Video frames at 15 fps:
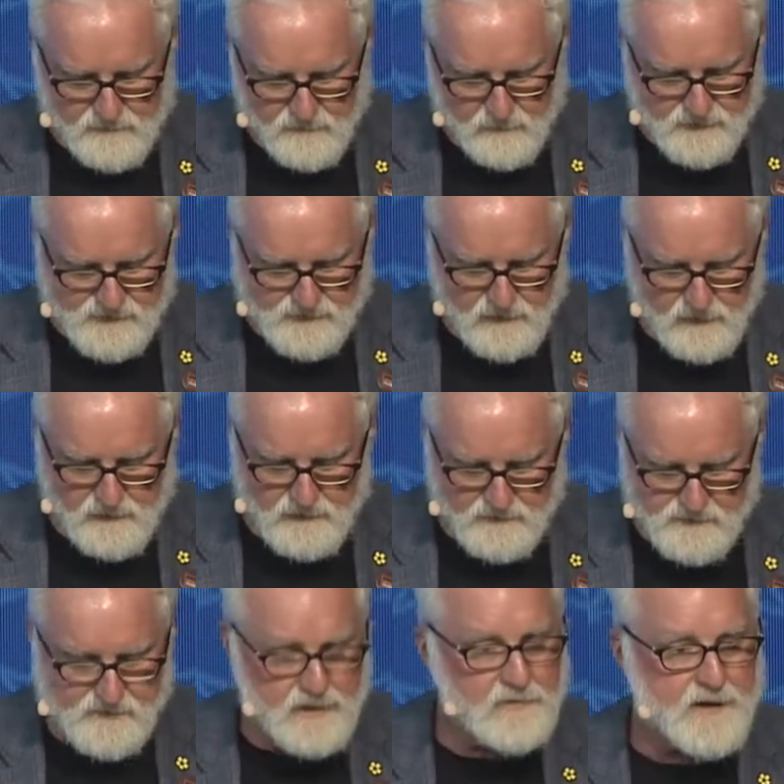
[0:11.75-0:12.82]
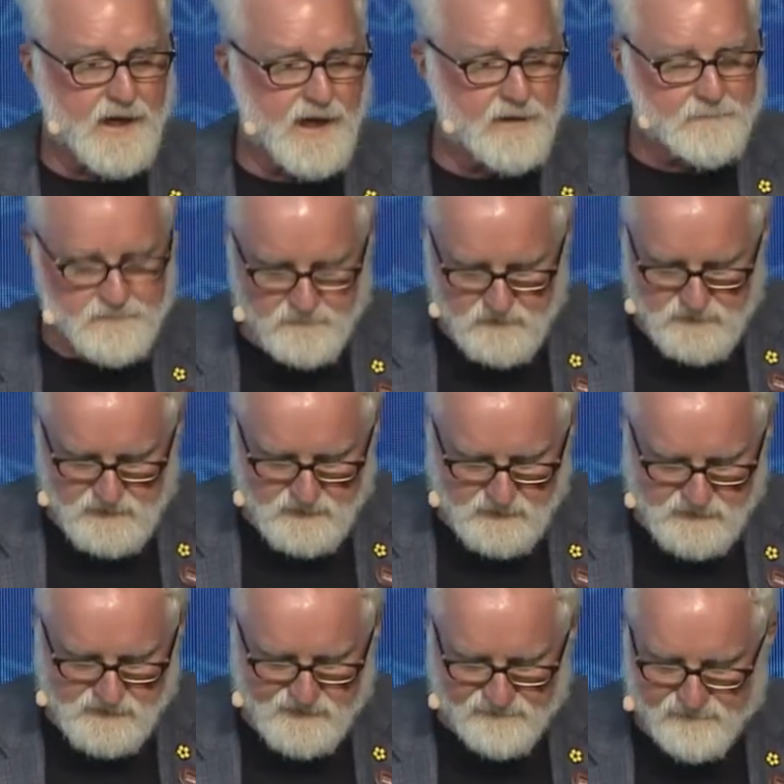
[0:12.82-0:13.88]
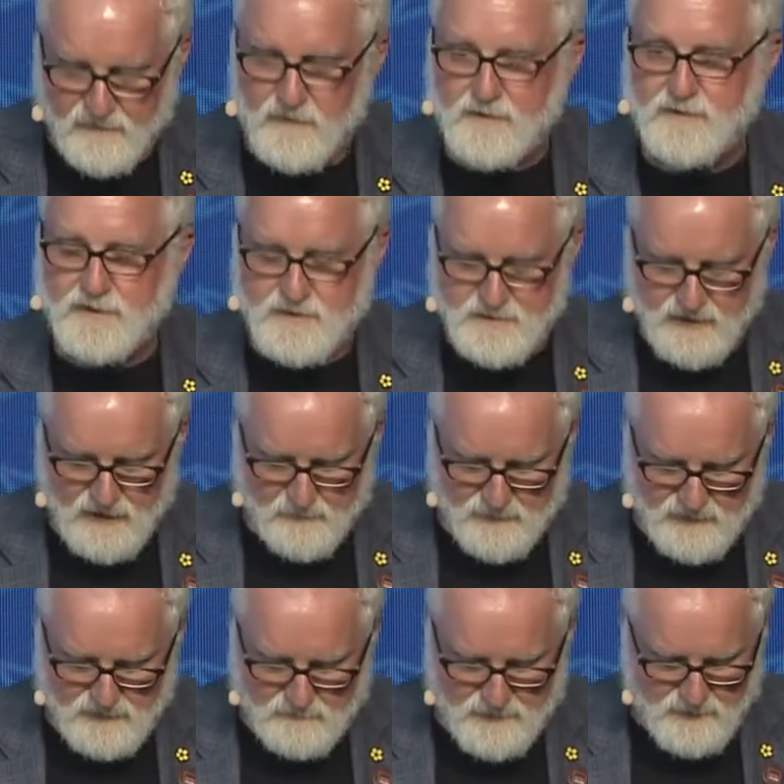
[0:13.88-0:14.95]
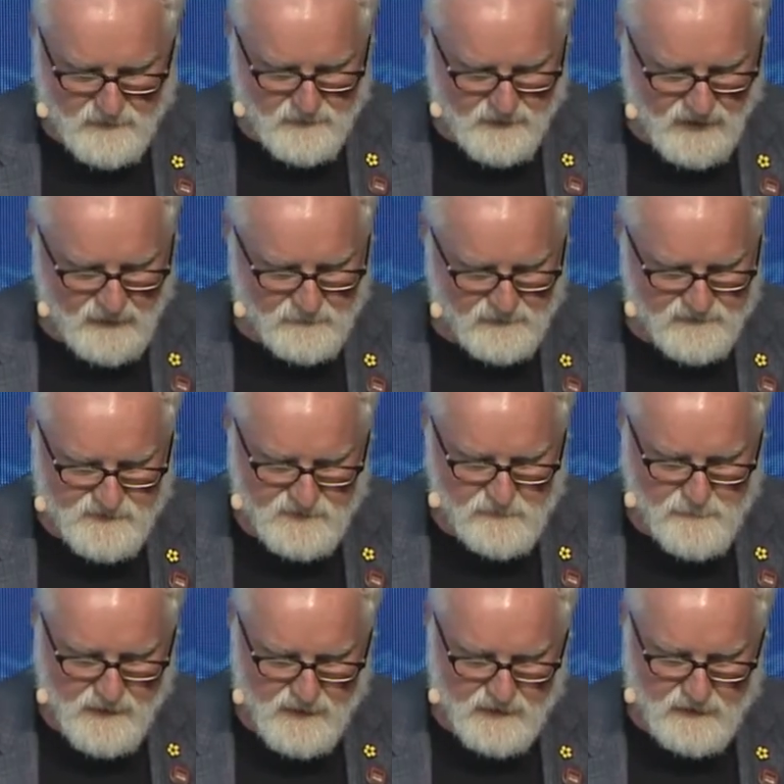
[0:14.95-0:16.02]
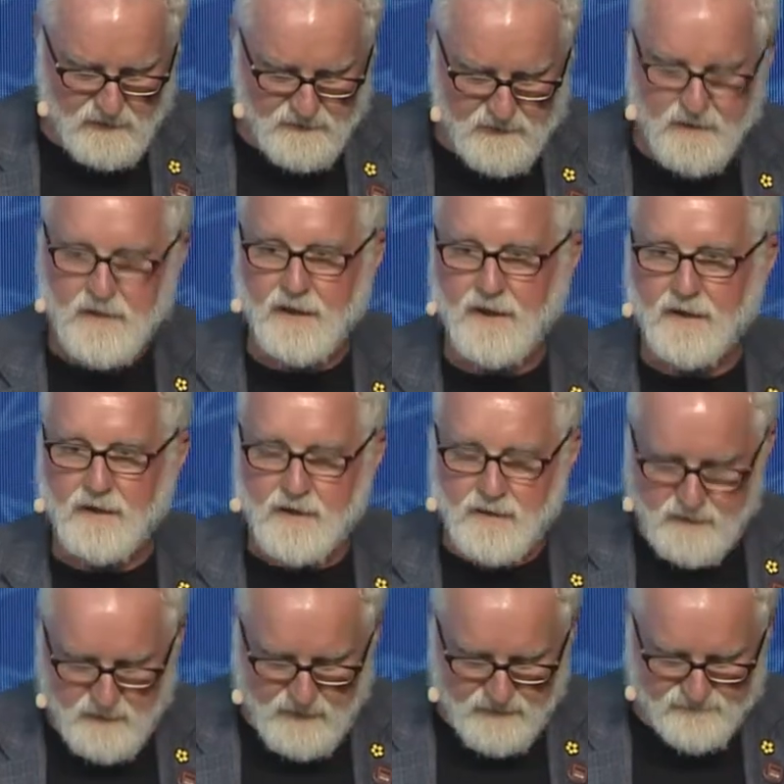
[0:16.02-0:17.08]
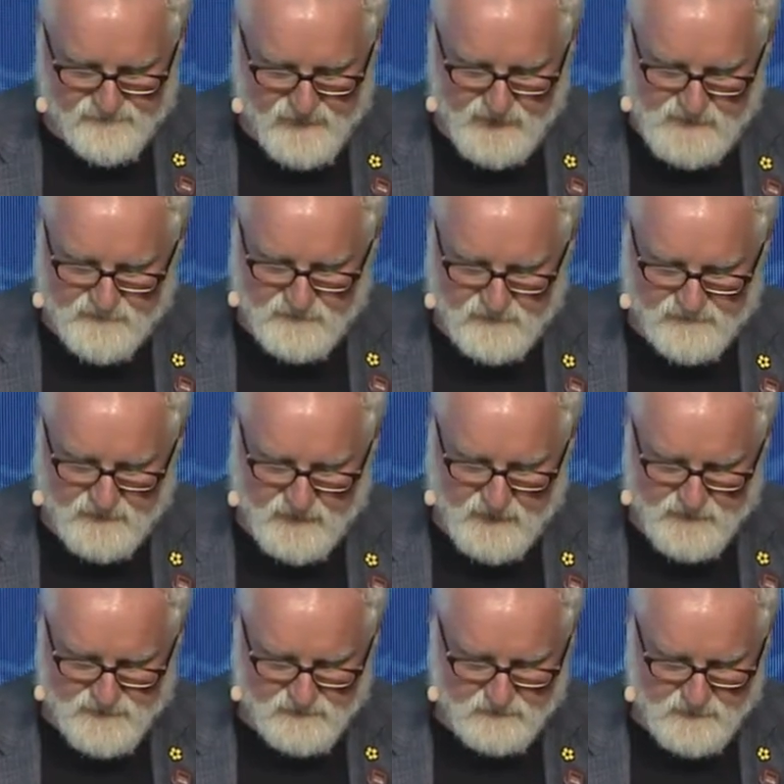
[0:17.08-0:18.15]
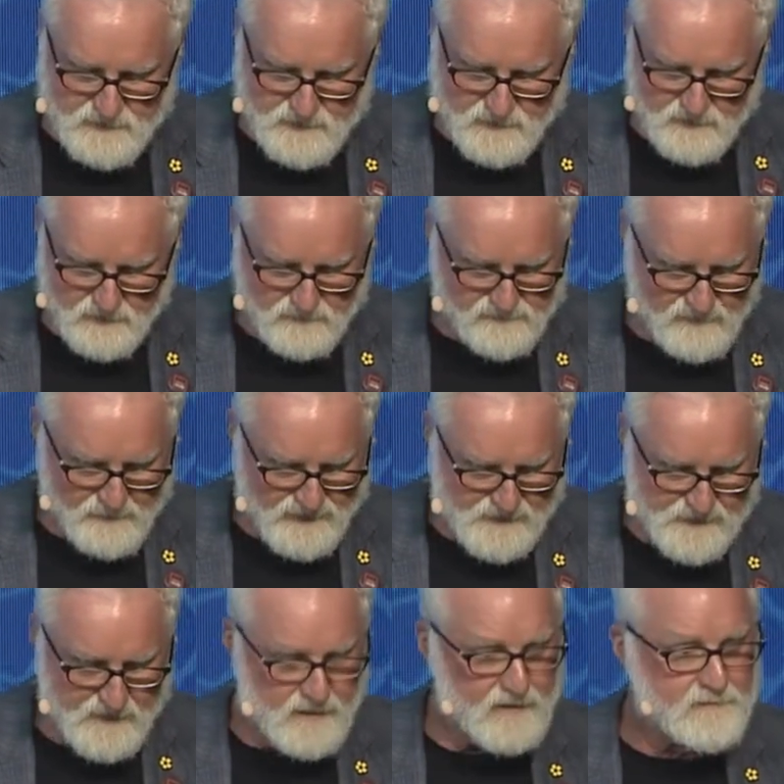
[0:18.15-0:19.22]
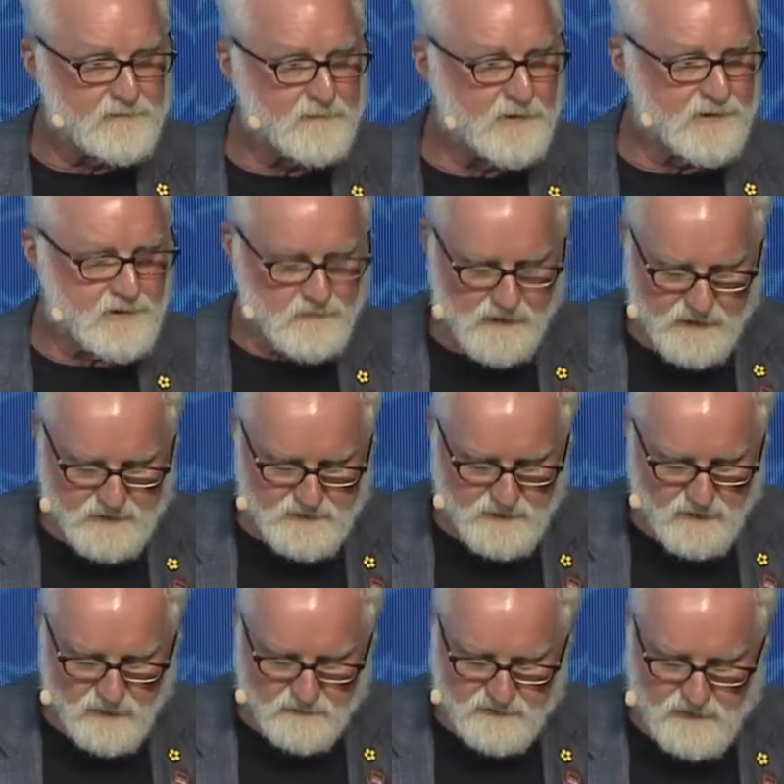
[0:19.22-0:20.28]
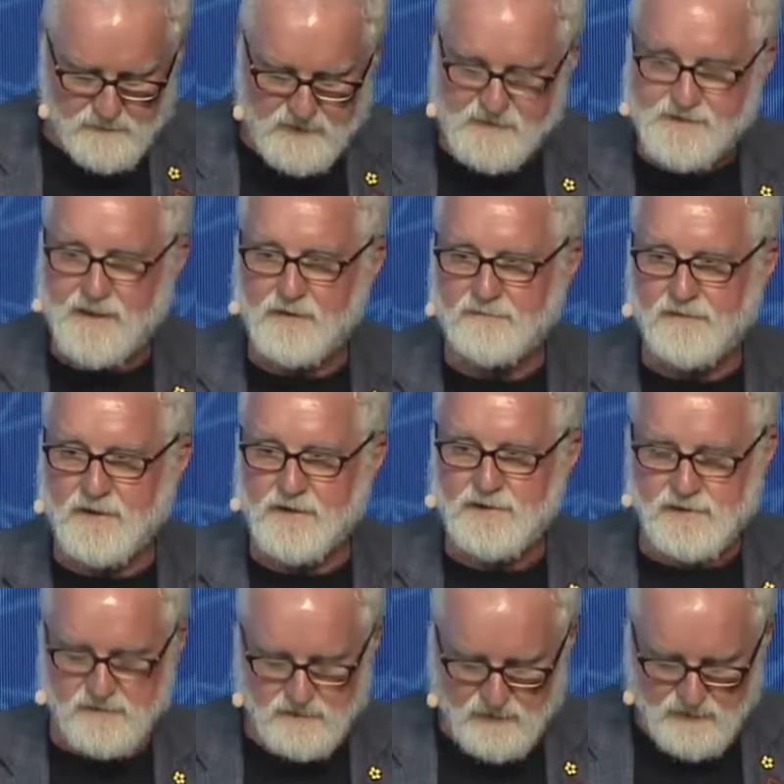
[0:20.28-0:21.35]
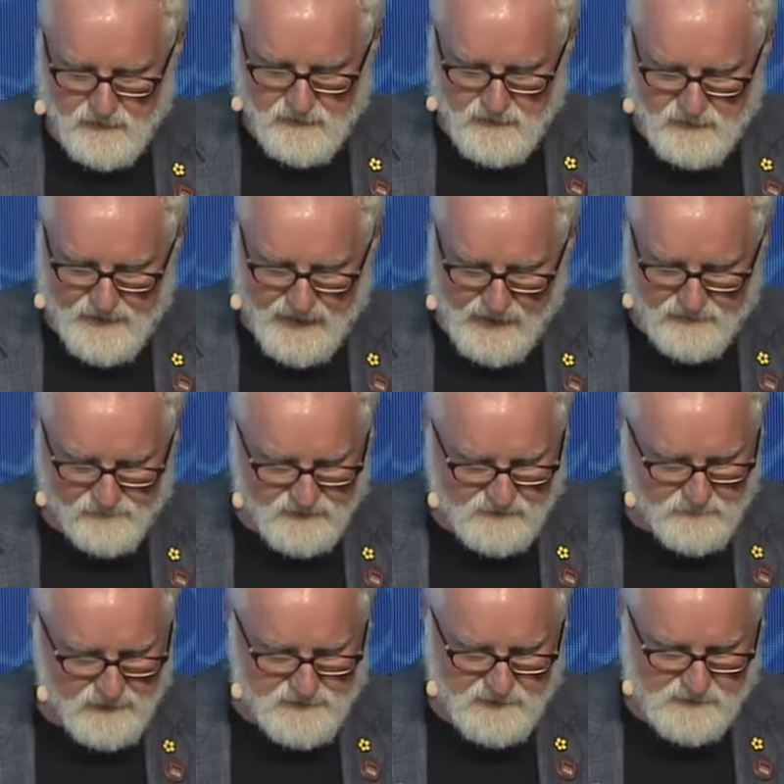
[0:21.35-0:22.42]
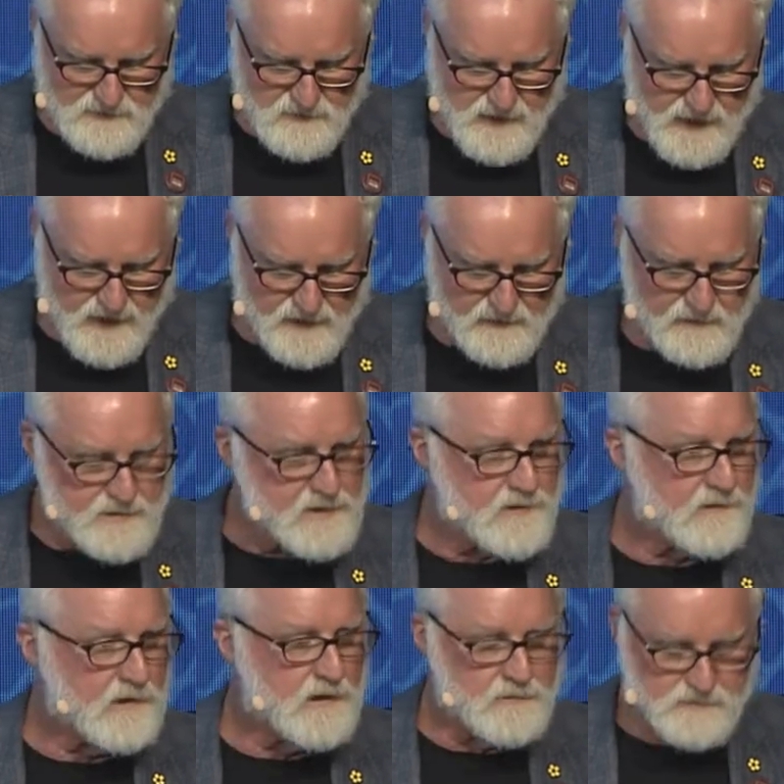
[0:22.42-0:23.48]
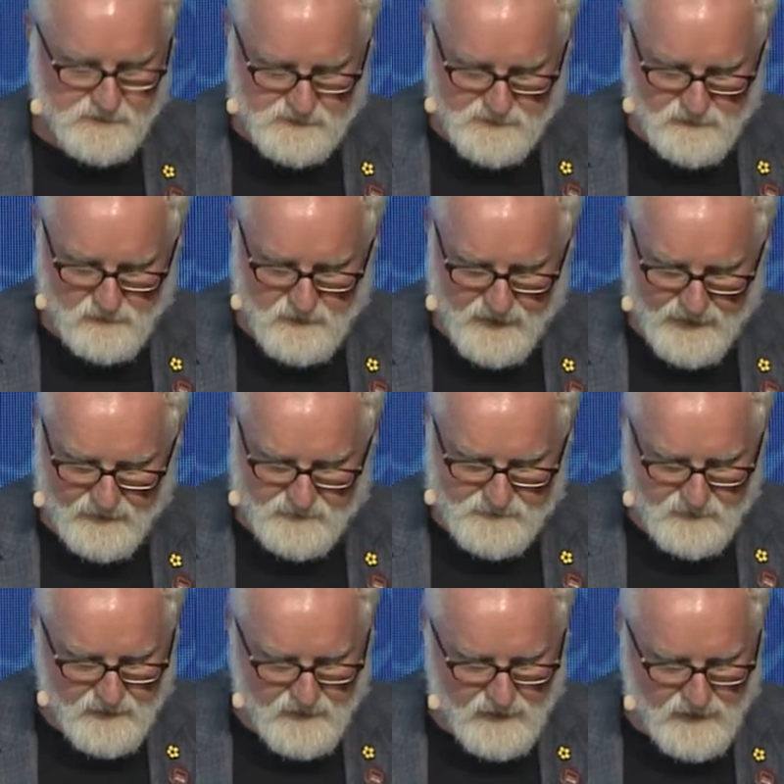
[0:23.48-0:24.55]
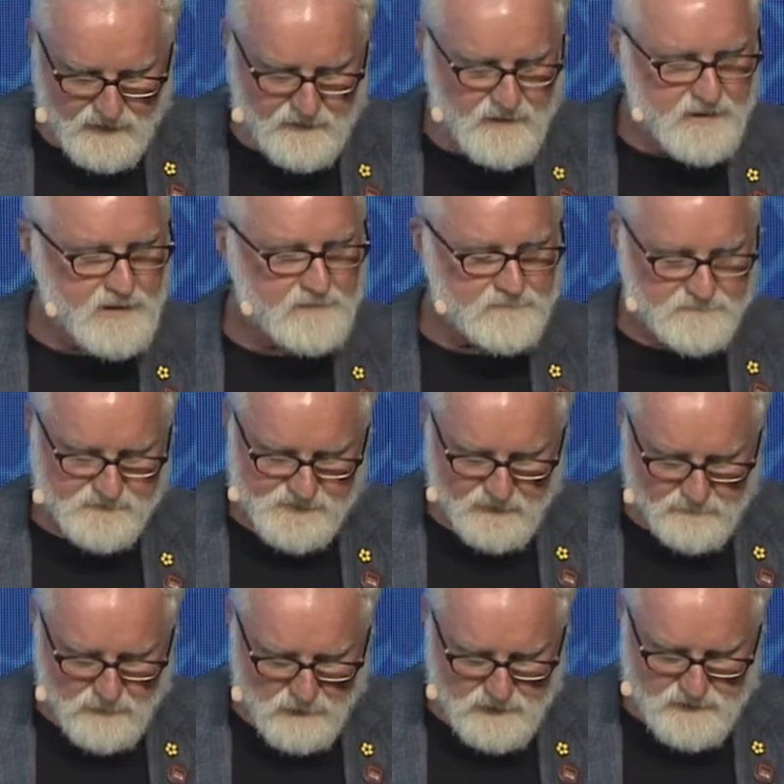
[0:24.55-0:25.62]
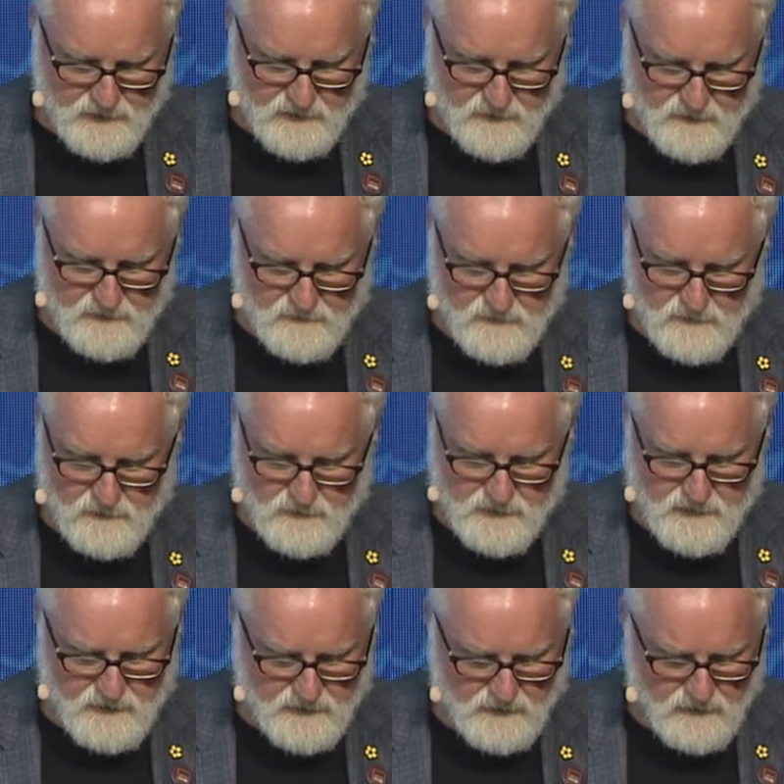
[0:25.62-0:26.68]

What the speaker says: We started SOCAP to subvert the dominant paradigm of two-pocket thinking, invest for financial return for myself with the right to only be selfish and gather as much as you can into your own storehouse, and then give some portion to do good,